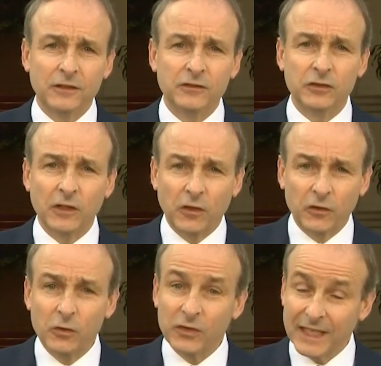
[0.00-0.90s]
So the
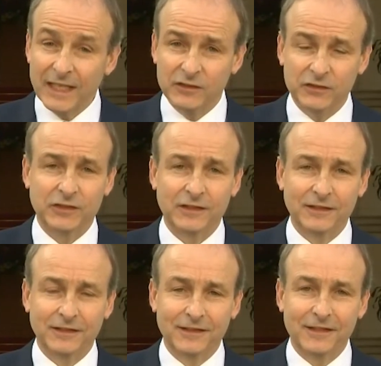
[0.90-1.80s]
truth is
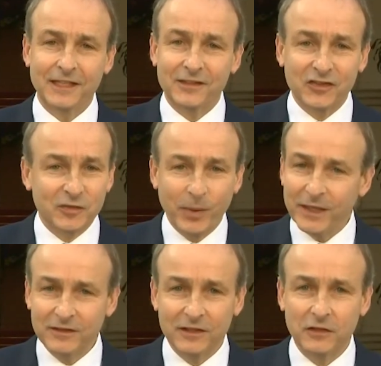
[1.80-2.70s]
that
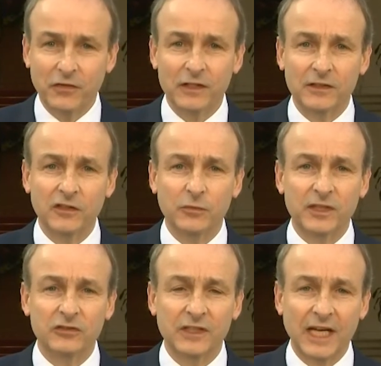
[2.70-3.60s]
despite the difficulties with
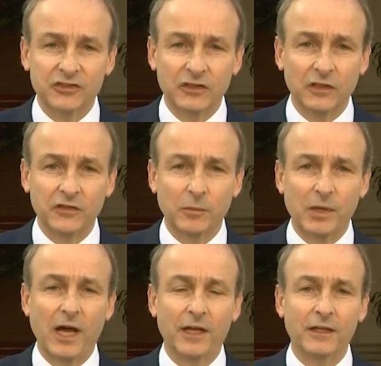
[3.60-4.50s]
international
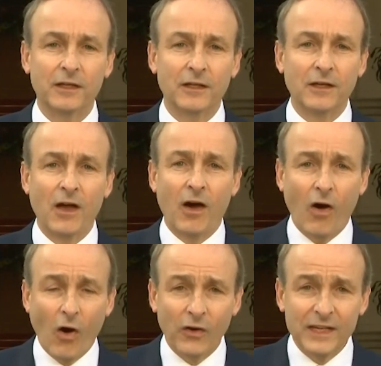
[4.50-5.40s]
supply,
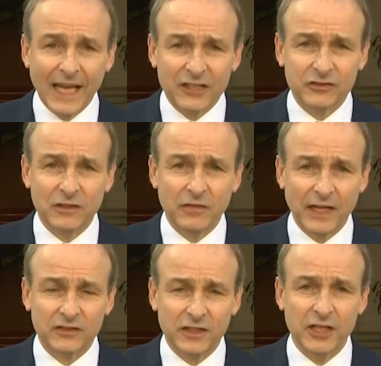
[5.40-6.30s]
our national
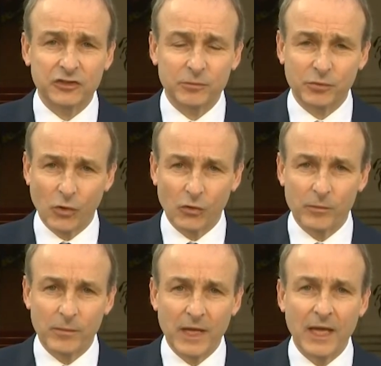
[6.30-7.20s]
vaccination
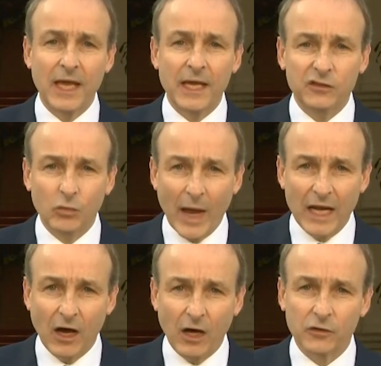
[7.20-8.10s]
program is
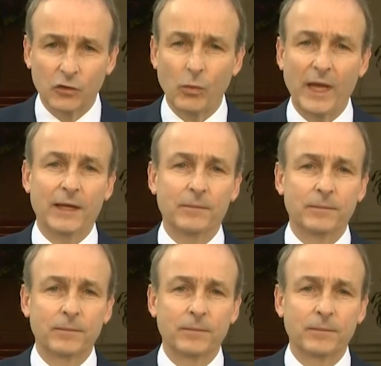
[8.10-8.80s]
well underway.